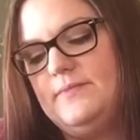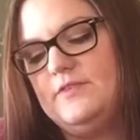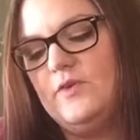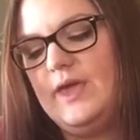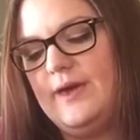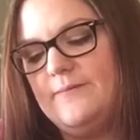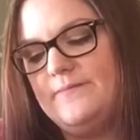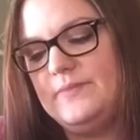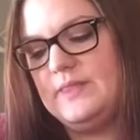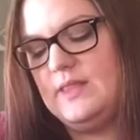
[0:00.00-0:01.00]
So yeah,
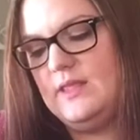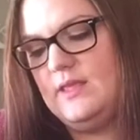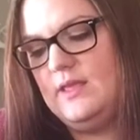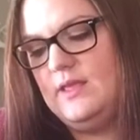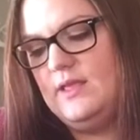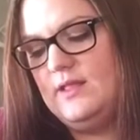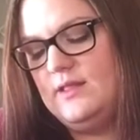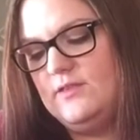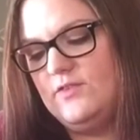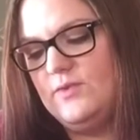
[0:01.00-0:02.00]

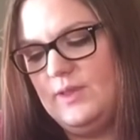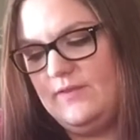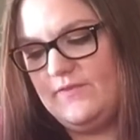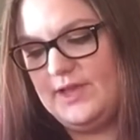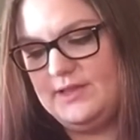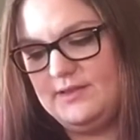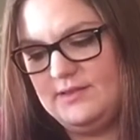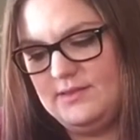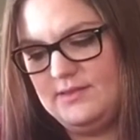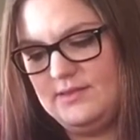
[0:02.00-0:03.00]
these are really fun.
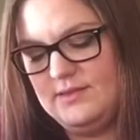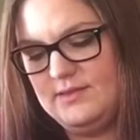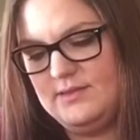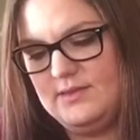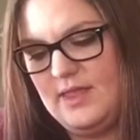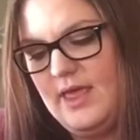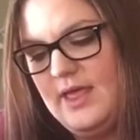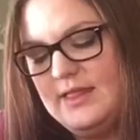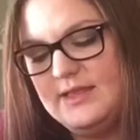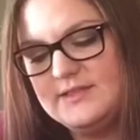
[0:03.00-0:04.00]

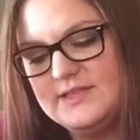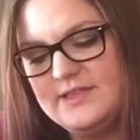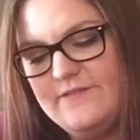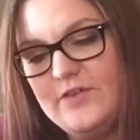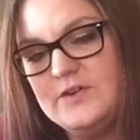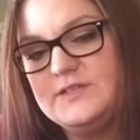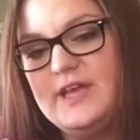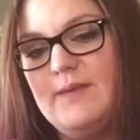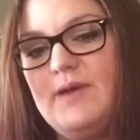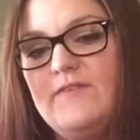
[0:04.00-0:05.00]
This is the first
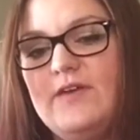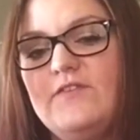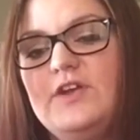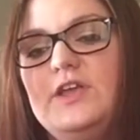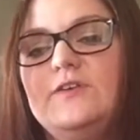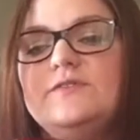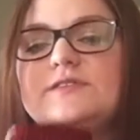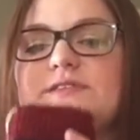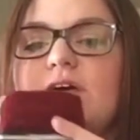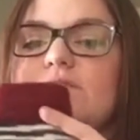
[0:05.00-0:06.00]
time I've ever
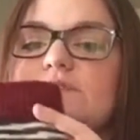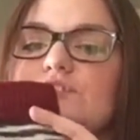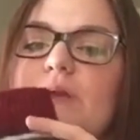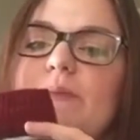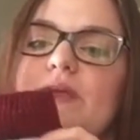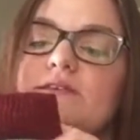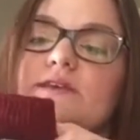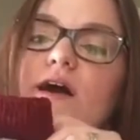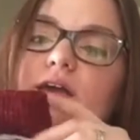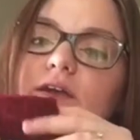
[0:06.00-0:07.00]
used self-striping
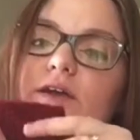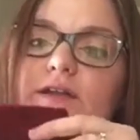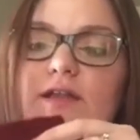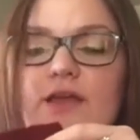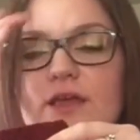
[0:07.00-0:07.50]
sock yarn,